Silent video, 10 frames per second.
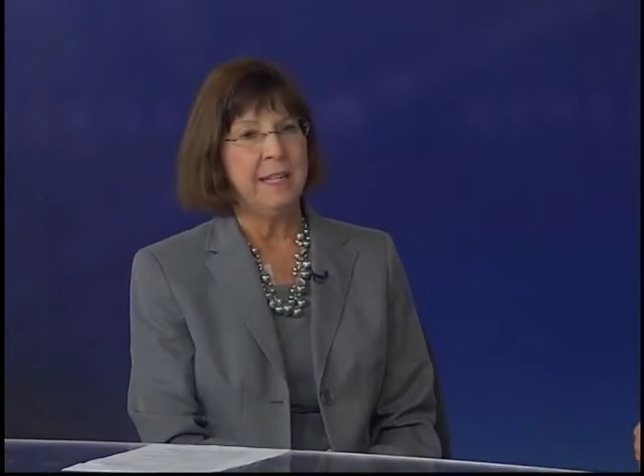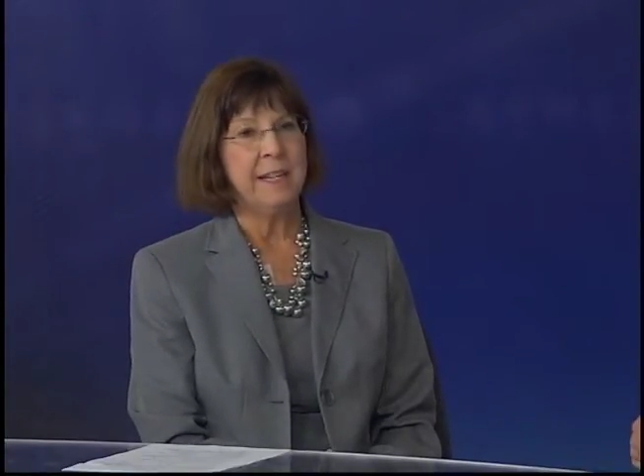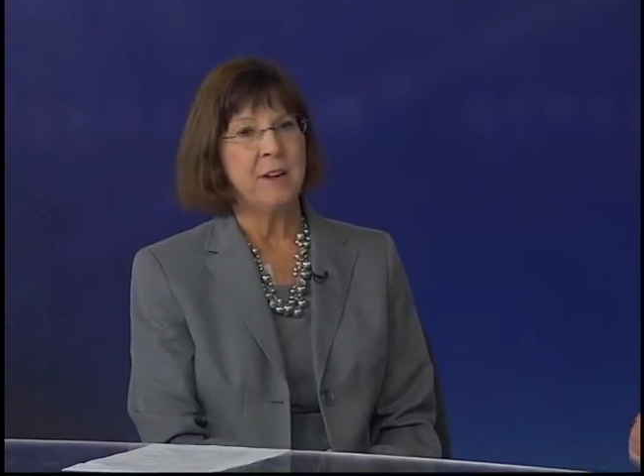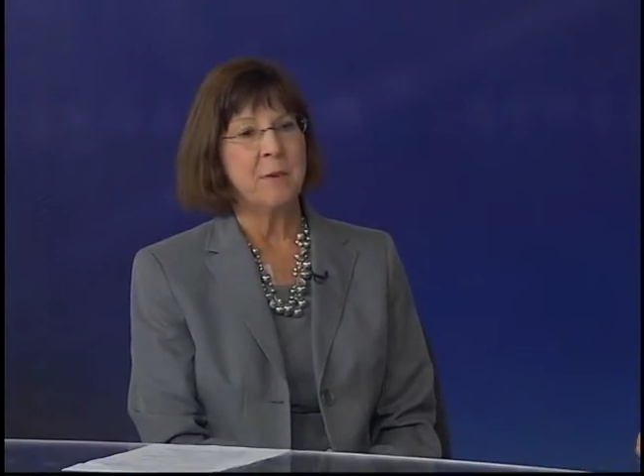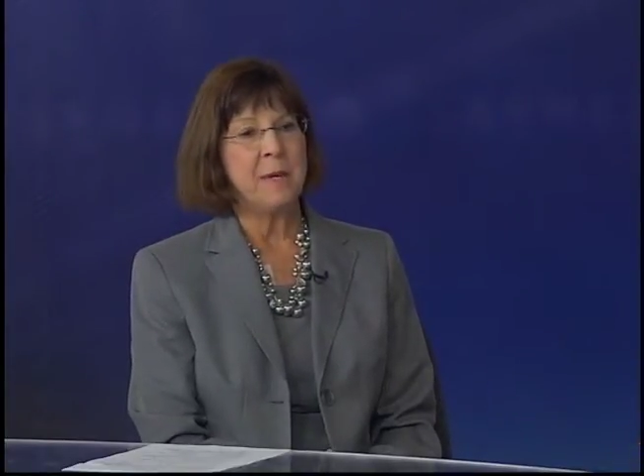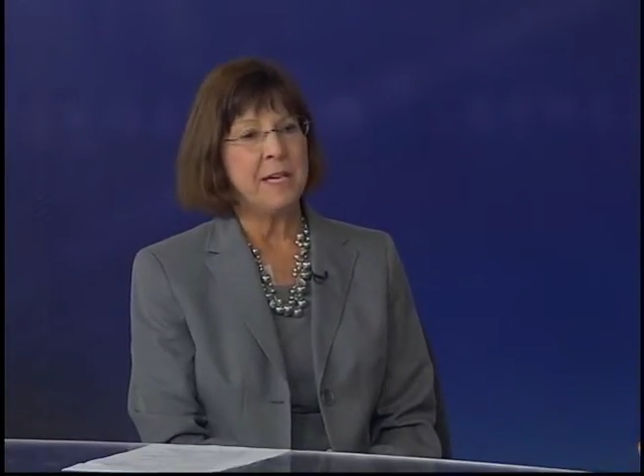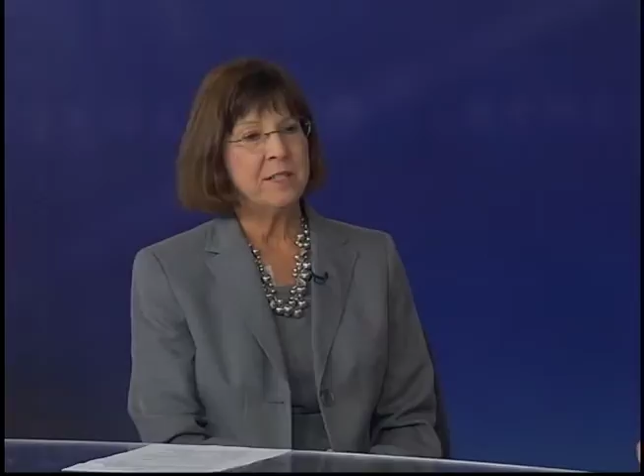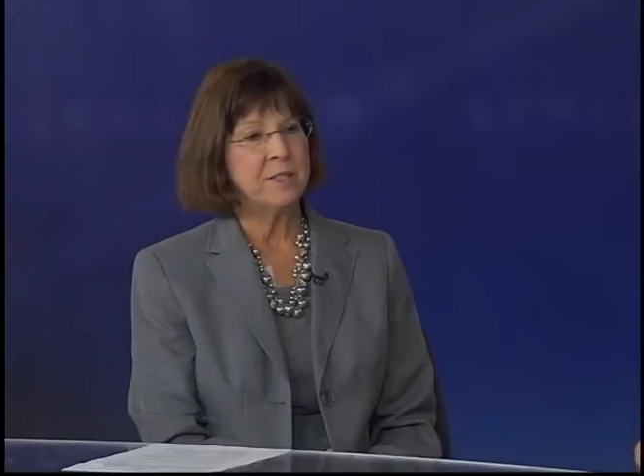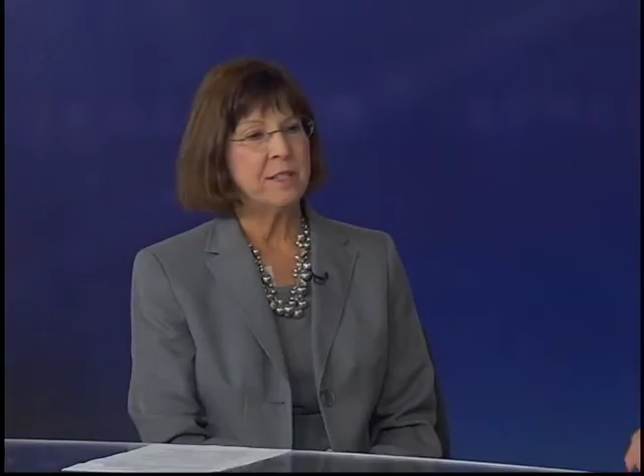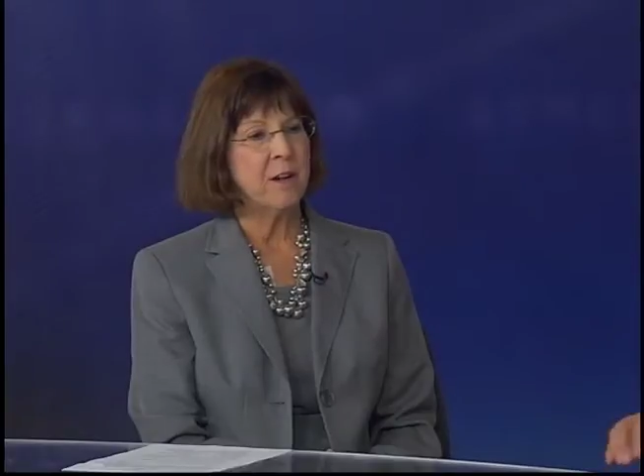And our
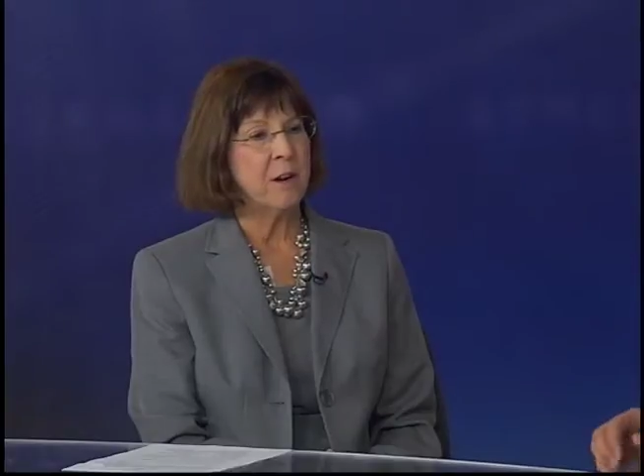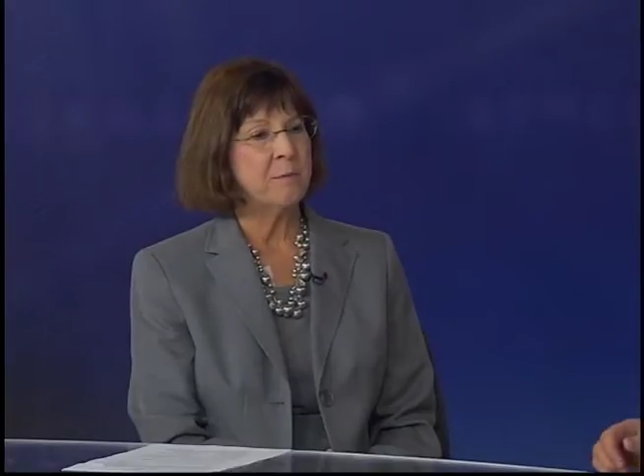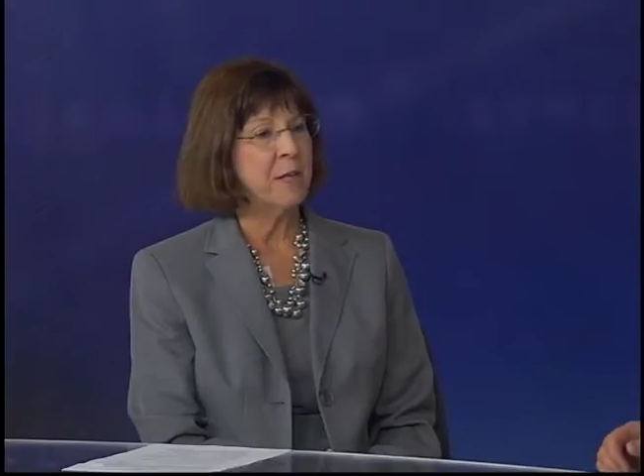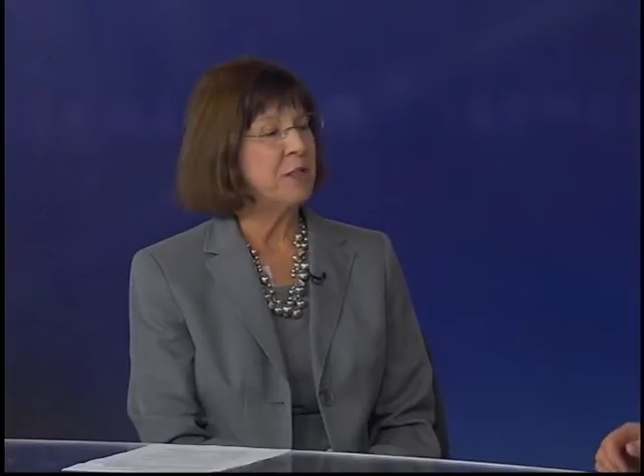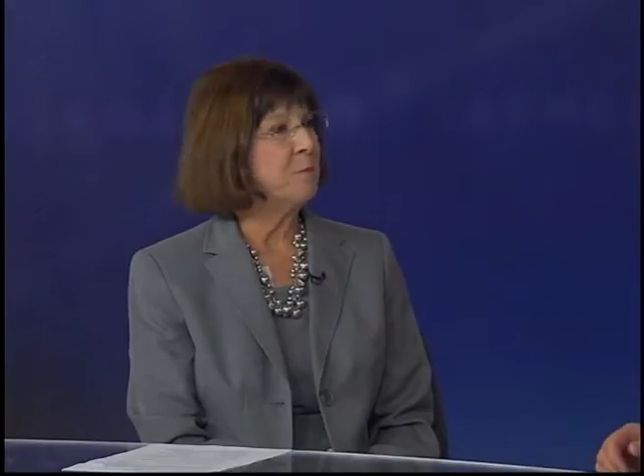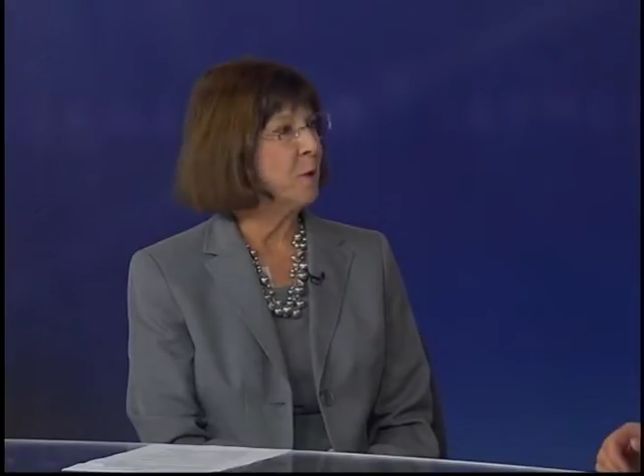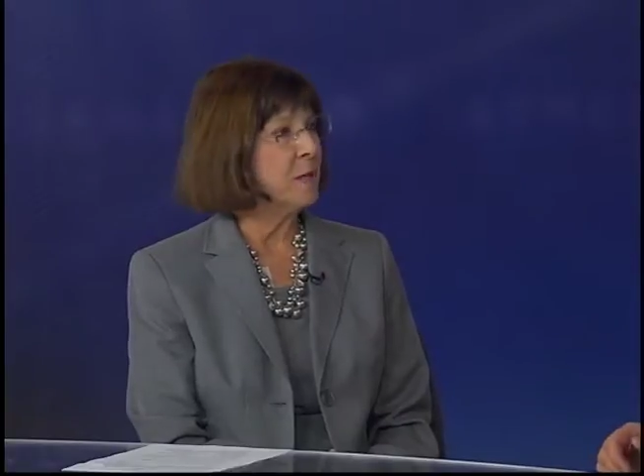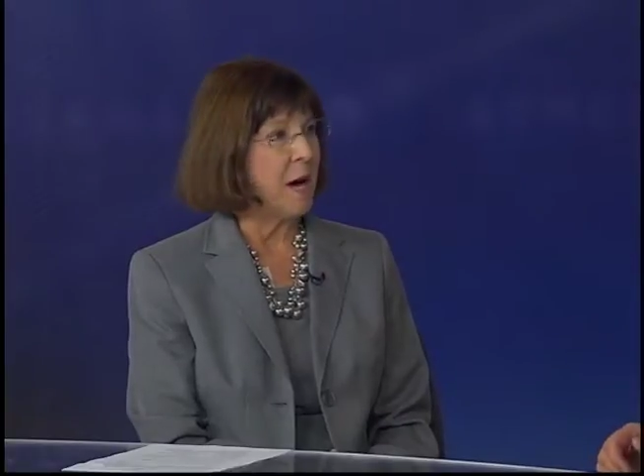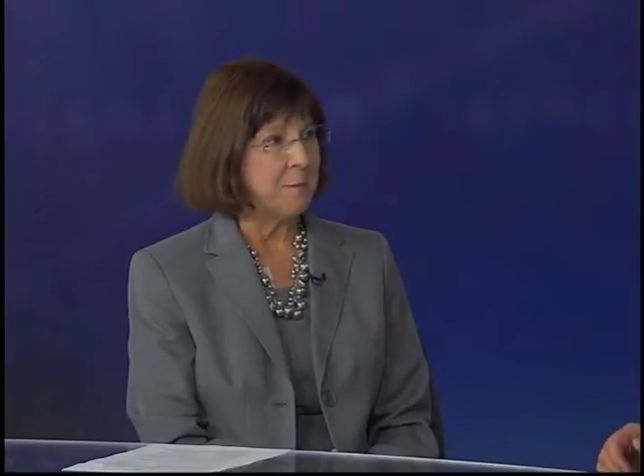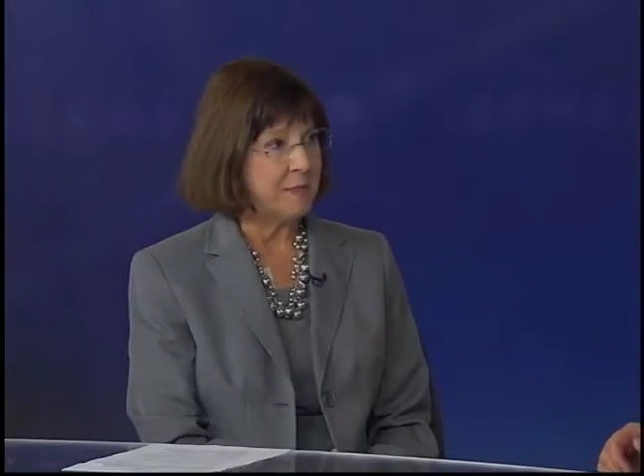patients are much more
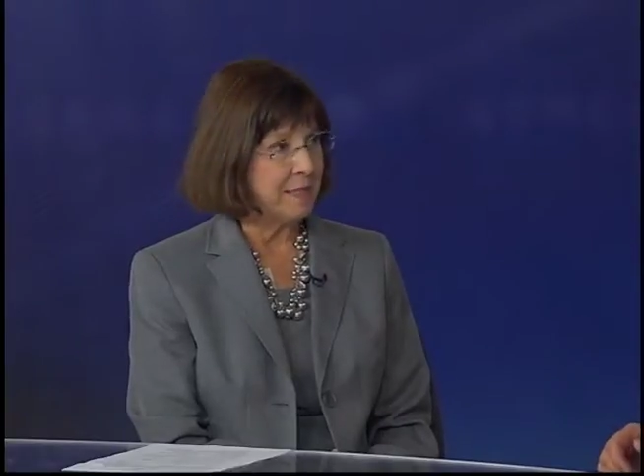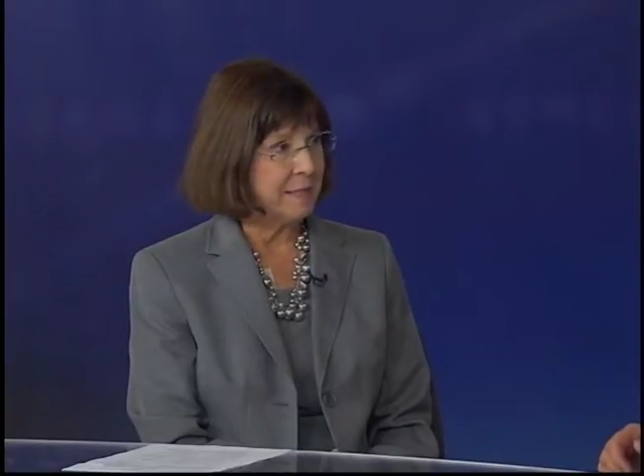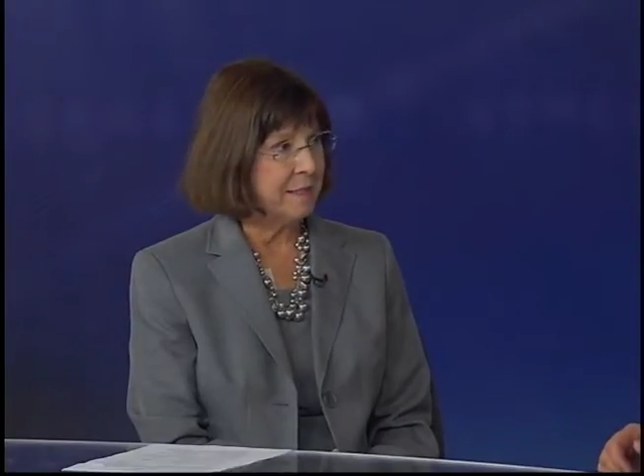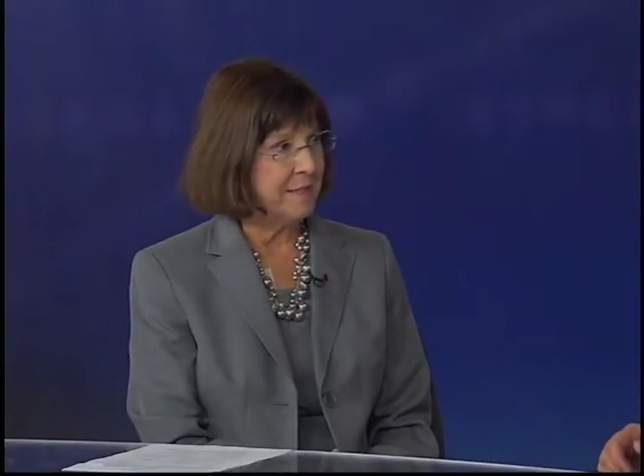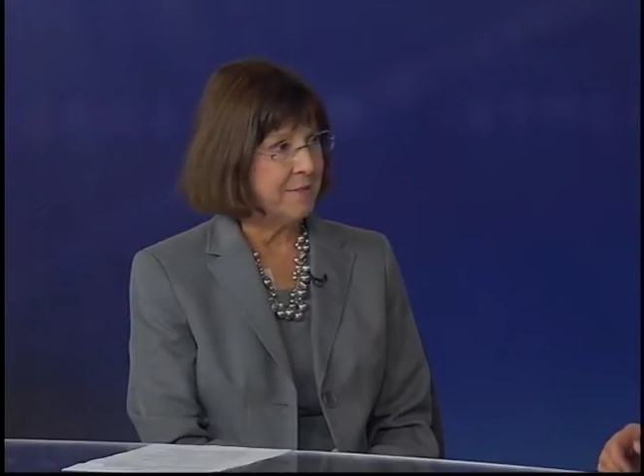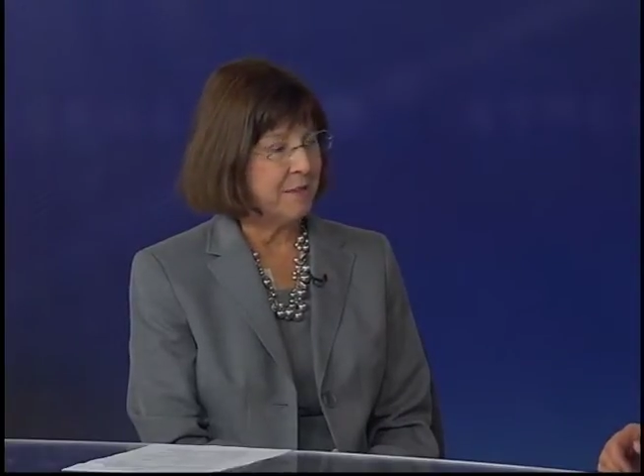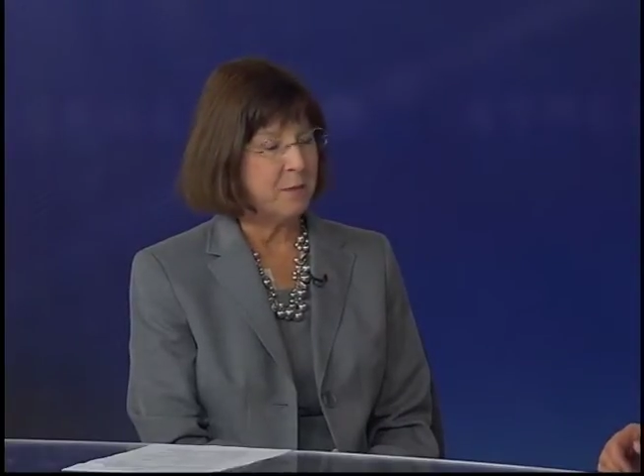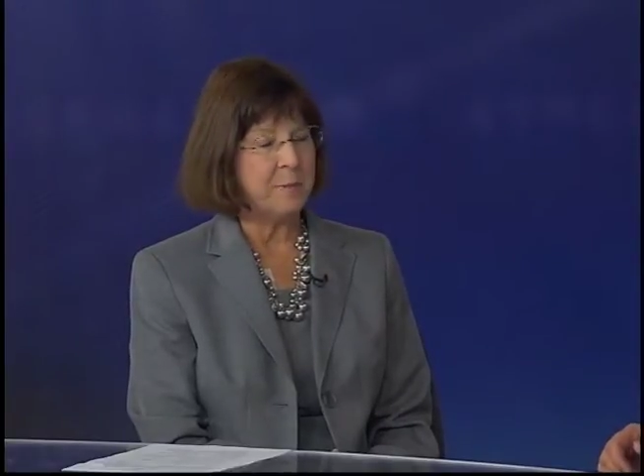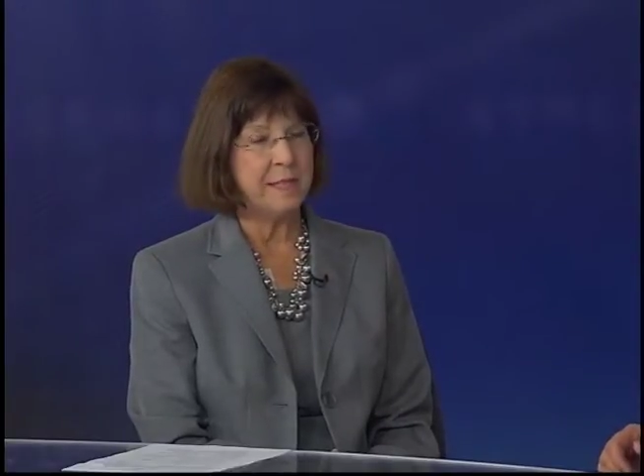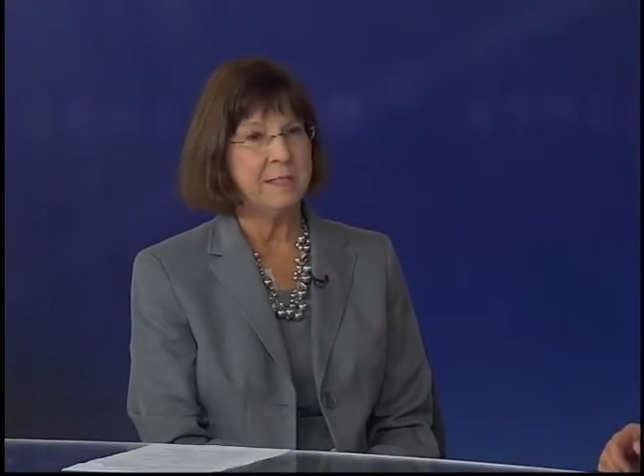complex than they've
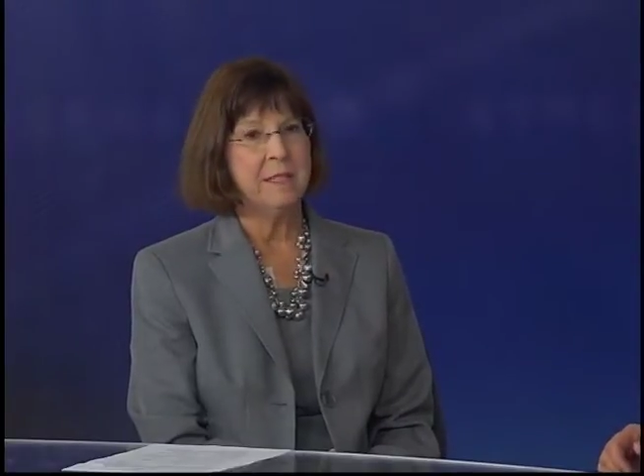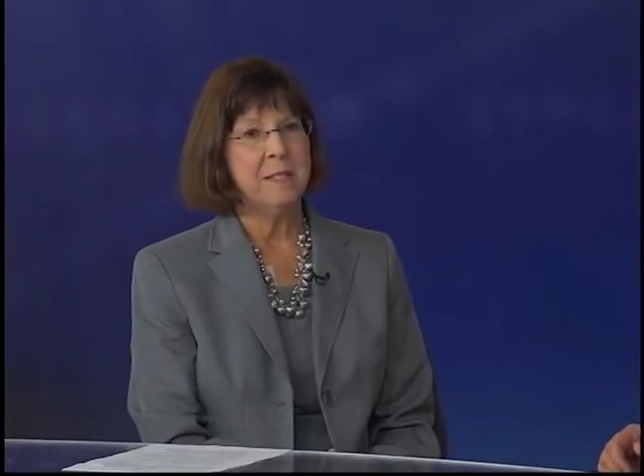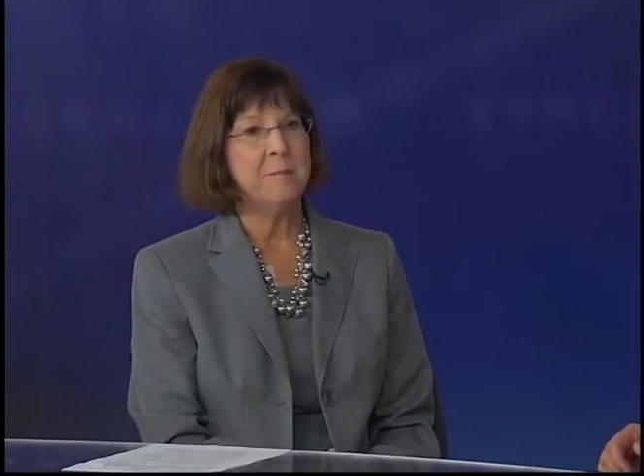ever been.